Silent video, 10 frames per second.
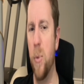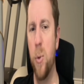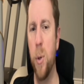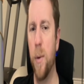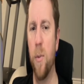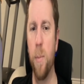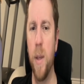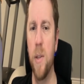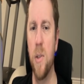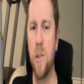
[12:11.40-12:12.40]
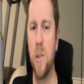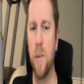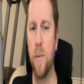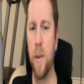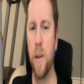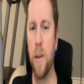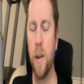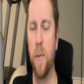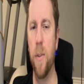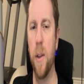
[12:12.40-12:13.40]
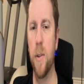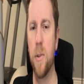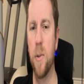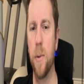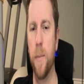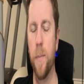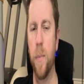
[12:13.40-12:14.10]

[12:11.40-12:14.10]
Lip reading: two different pieces of things. So